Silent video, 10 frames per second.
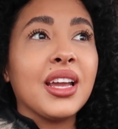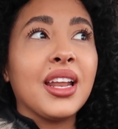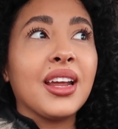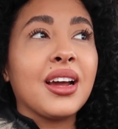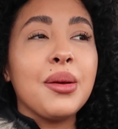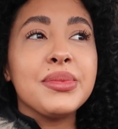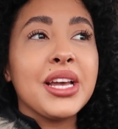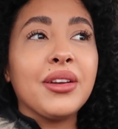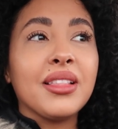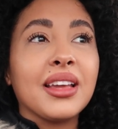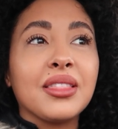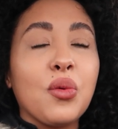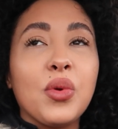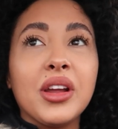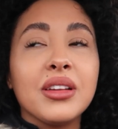and it comes out at like the
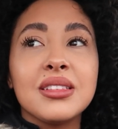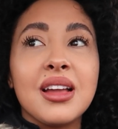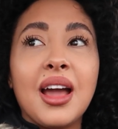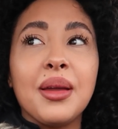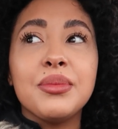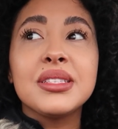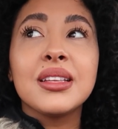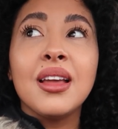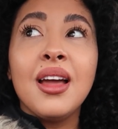weirdest times.